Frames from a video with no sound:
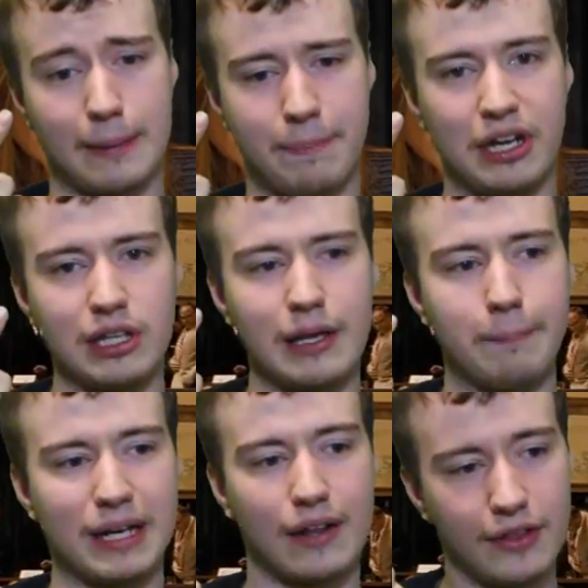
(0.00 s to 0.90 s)
opinion,
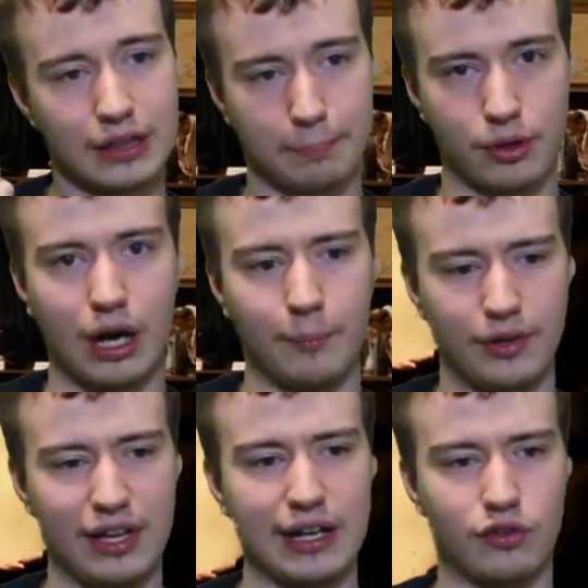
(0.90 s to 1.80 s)
but I think the problem
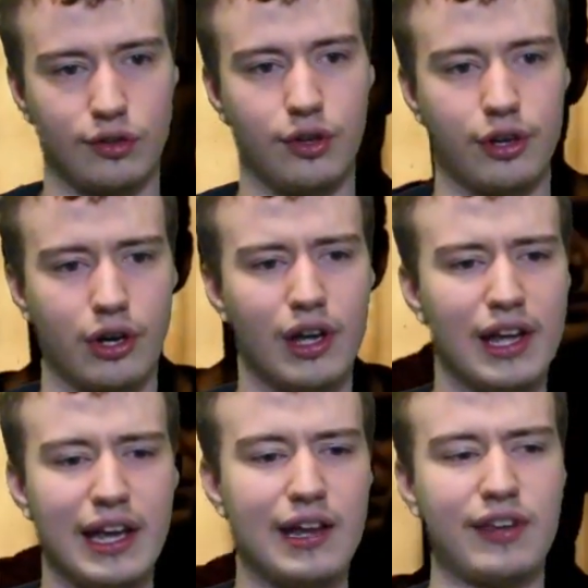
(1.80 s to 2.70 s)
with Lex Luthor
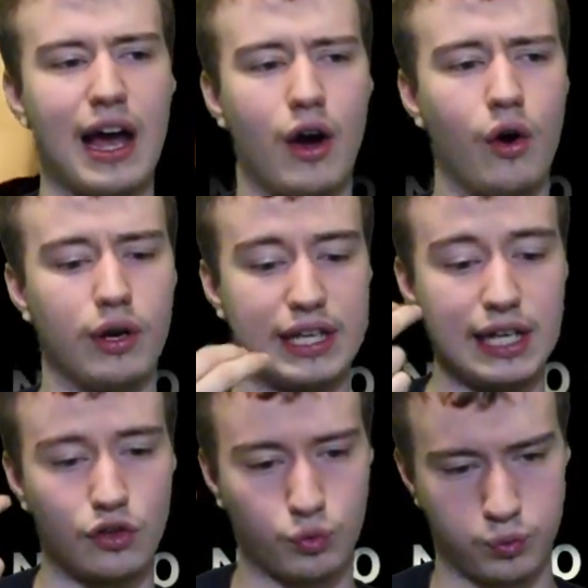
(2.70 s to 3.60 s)
is how
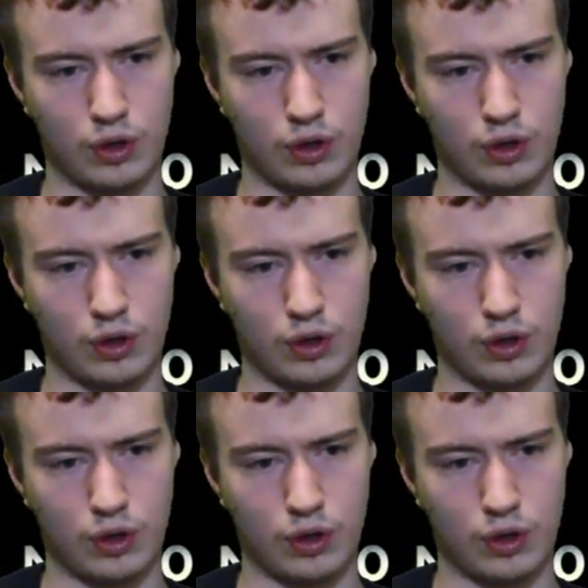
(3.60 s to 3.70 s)
he's